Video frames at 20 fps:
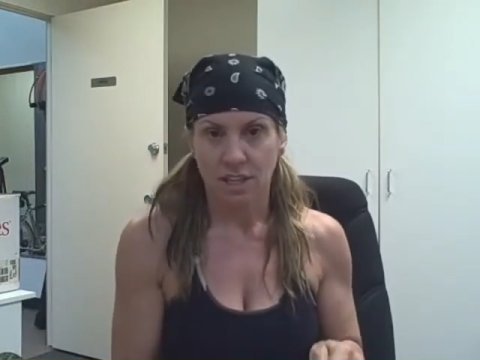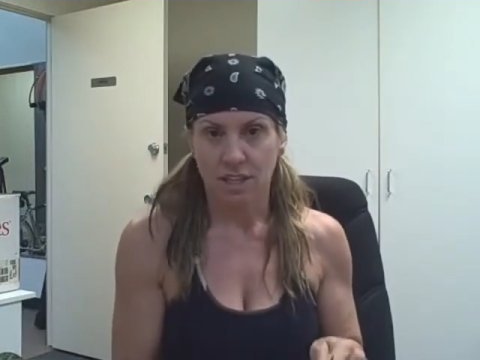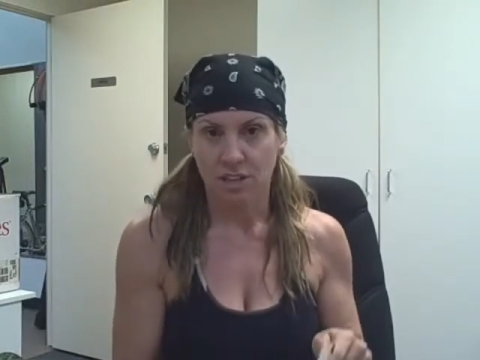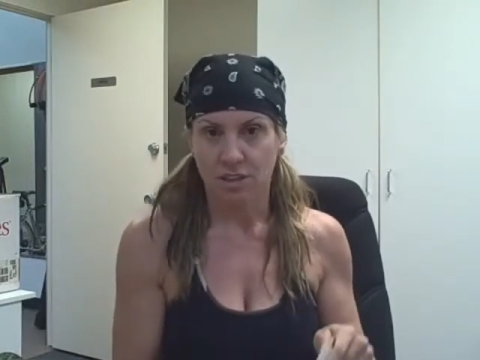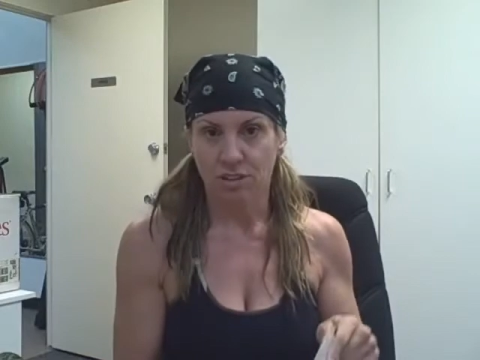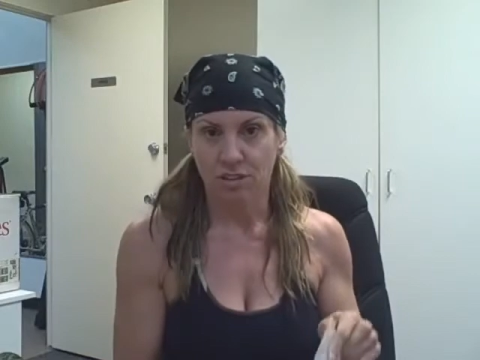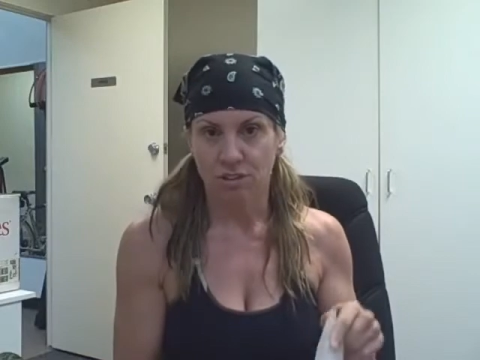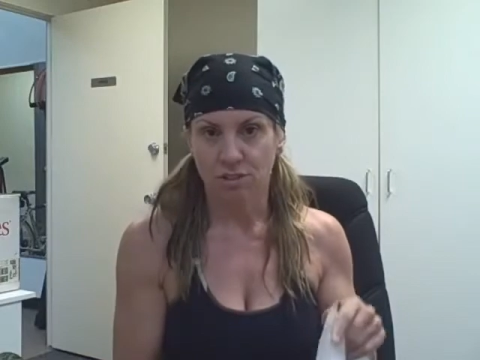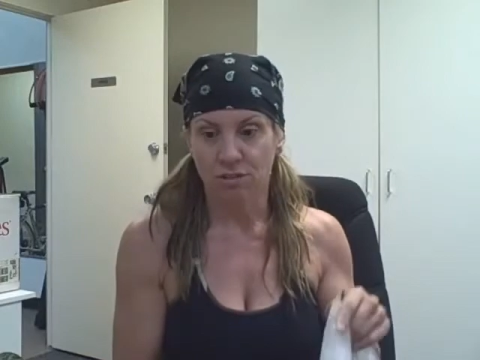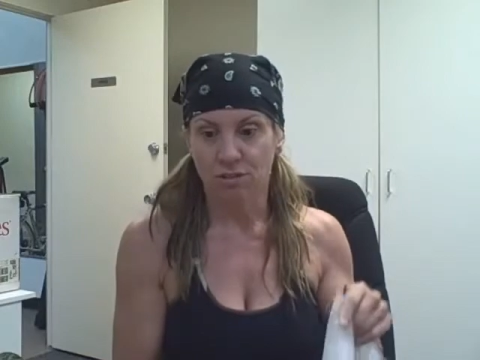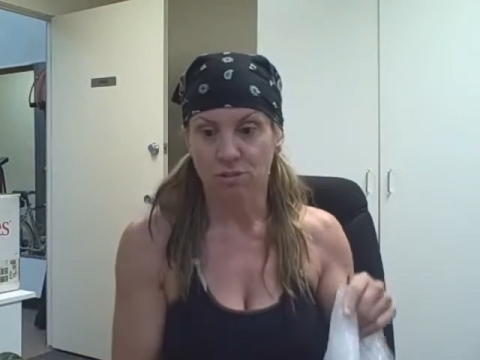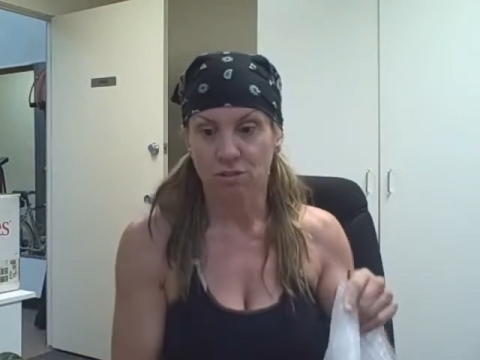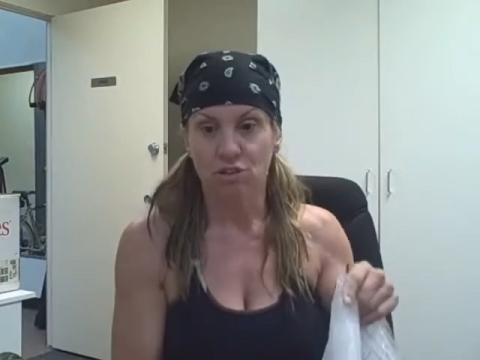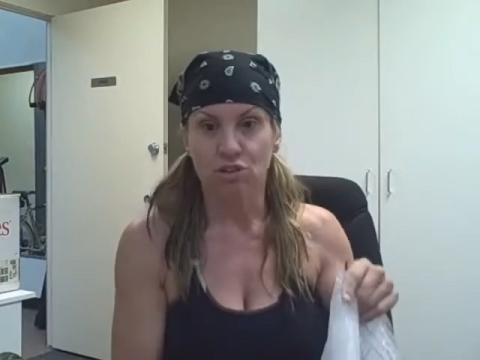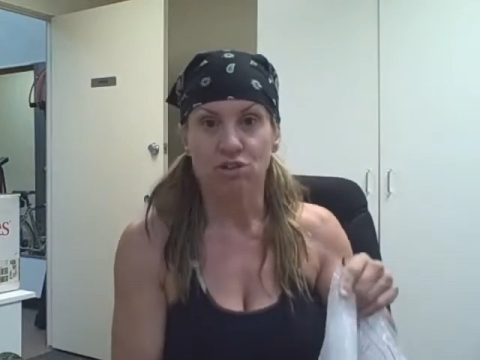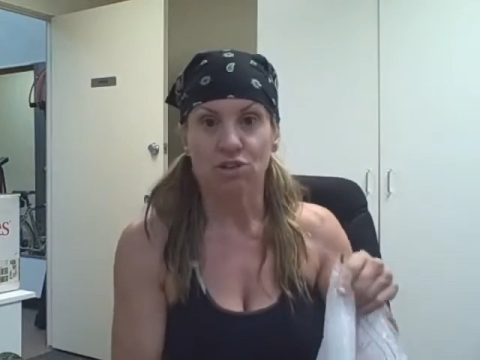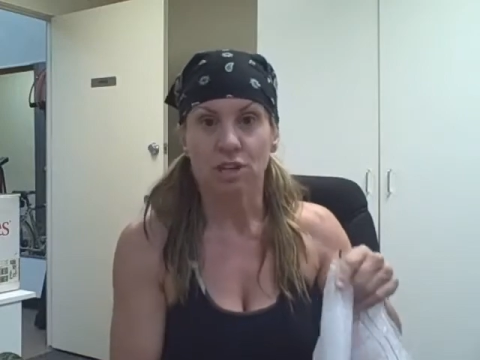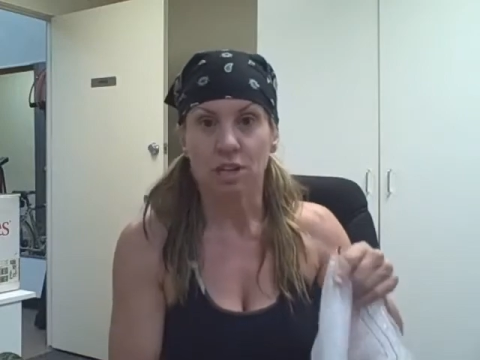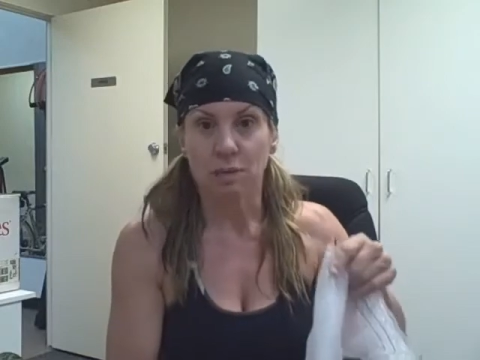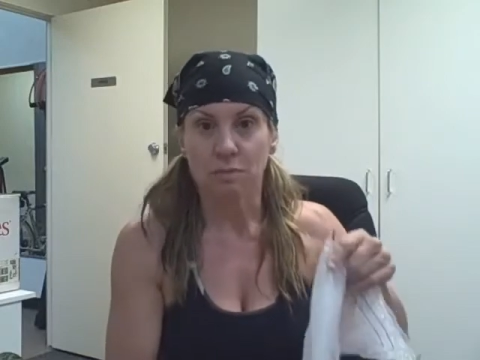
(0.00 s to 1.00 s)
you
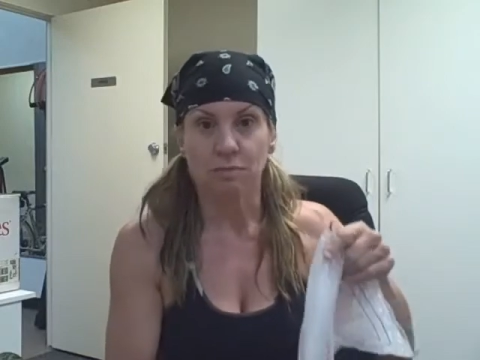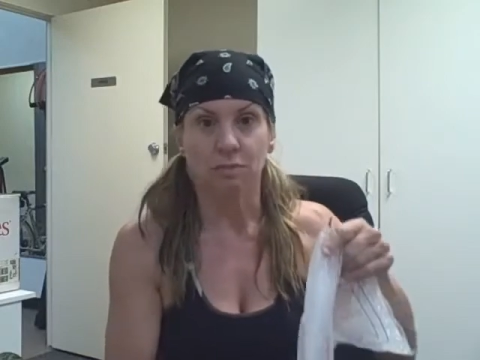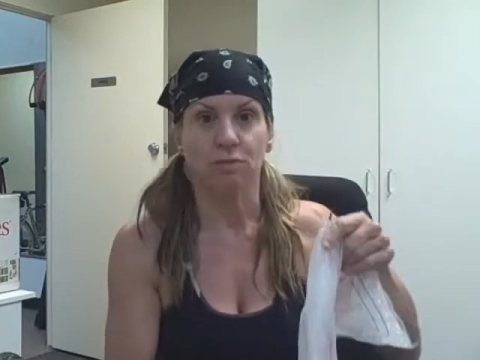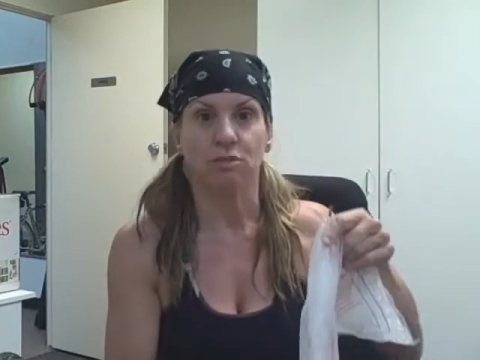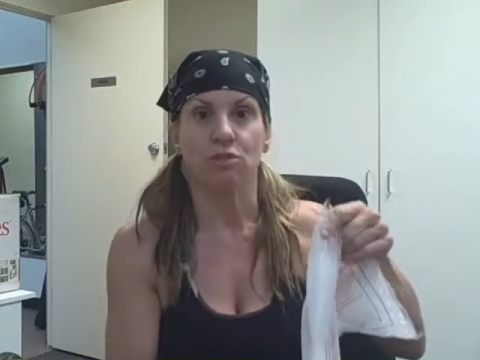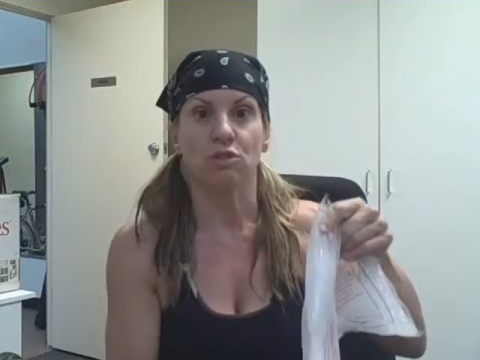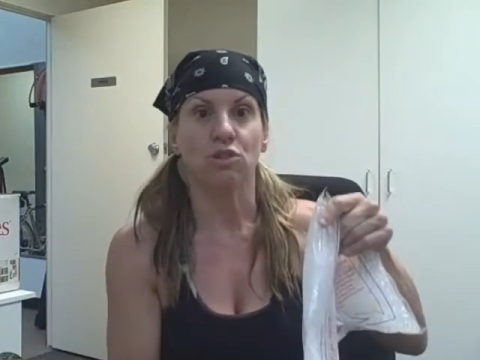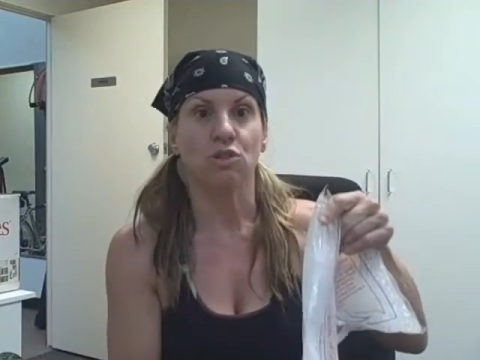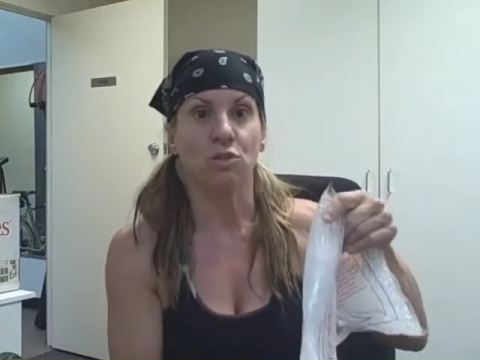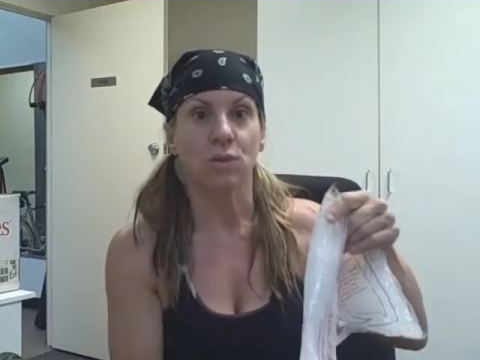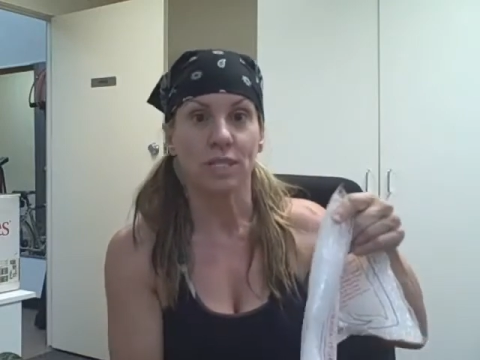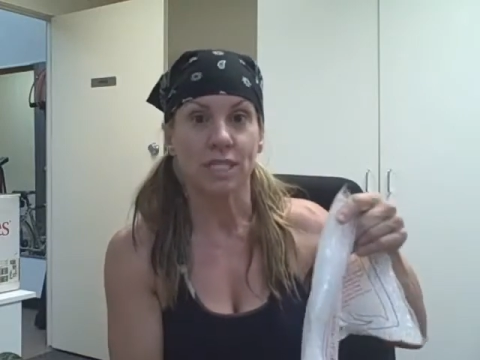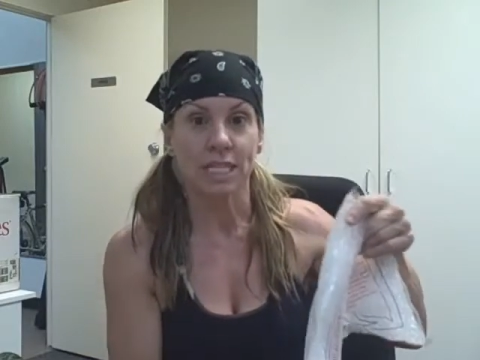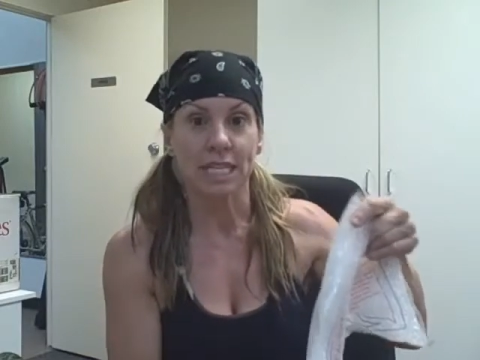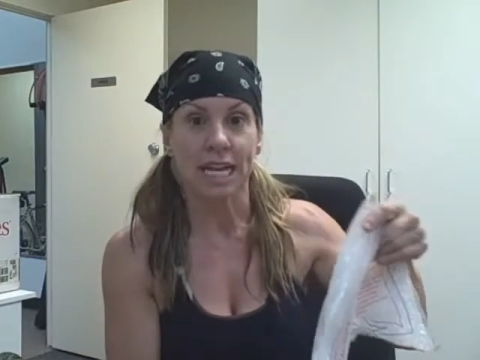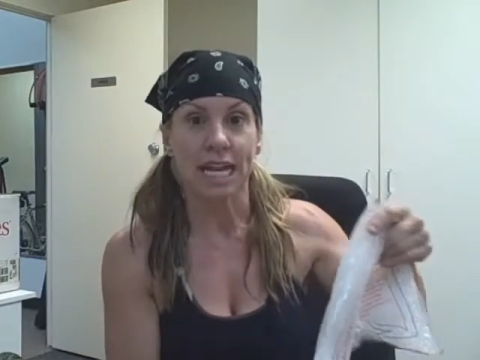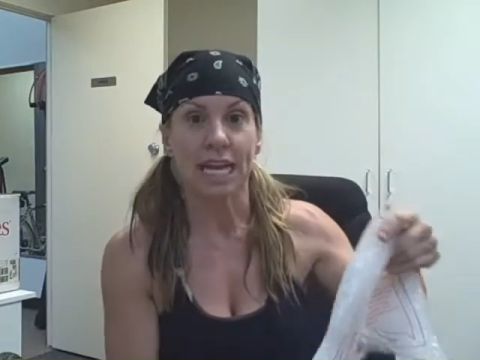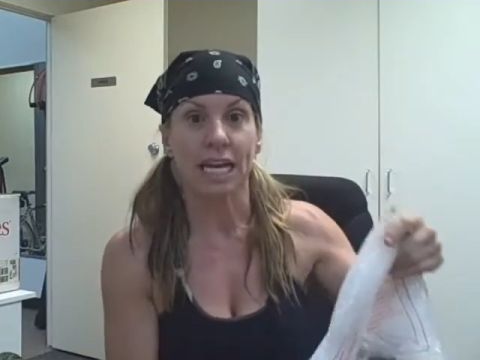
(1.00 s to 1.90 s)
trip or twist an